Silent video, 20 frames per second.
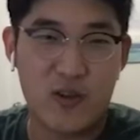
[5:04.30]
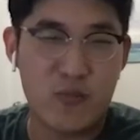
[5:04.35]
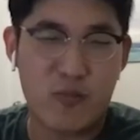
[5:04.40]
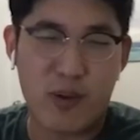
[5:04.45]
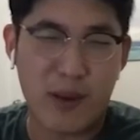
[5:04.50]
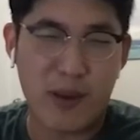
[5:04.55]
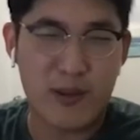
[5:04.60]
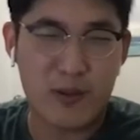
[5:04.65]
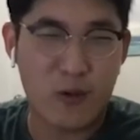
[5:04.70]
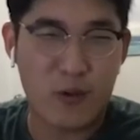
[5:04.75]

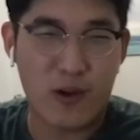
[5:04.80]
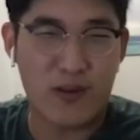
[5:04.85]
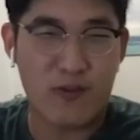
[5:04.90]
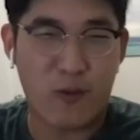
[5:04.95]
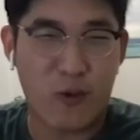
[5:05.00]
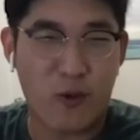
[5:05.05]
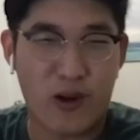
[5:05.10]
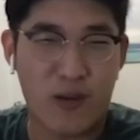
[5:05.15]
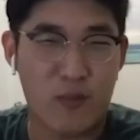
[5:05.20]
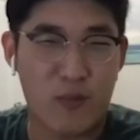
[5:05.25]
you probably don't
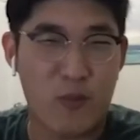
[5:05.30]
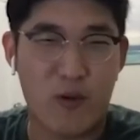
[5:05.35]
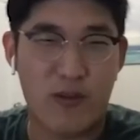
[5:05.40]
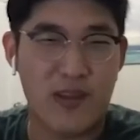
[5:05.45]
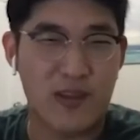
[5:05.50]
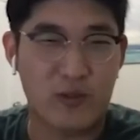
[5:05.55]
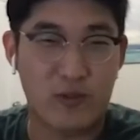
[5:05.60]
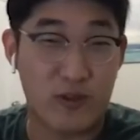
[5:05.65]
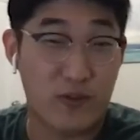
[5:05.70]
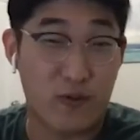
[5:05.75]
want to fork up
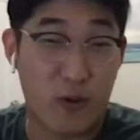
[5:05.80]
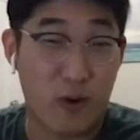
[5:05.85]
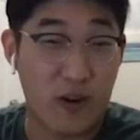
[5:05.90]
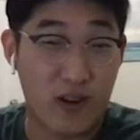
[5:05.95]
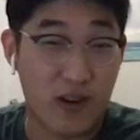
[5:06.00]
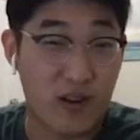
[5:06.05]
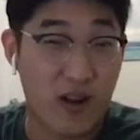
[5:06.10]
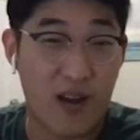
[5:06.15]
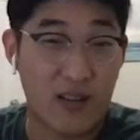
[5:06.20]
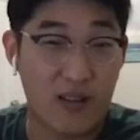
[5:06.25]
more than
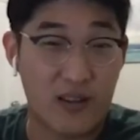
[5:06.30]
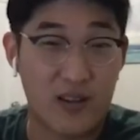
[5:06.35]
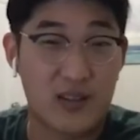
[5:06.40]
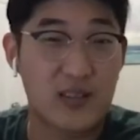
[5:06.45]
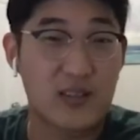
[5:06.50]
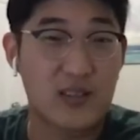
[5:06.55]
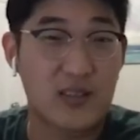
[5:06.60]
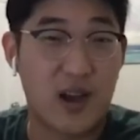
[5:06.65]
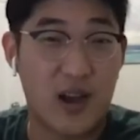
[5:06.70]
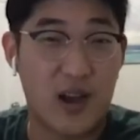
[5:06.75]

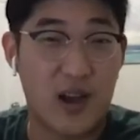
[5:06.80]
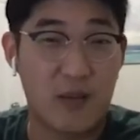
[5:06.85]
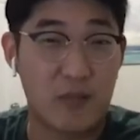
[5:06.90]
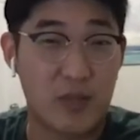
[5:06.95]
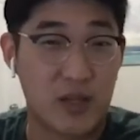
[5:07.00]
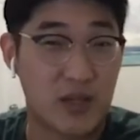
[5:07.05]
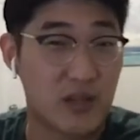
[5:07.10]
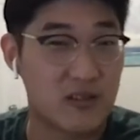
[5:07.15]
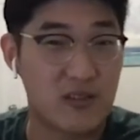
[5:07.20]
$300-400,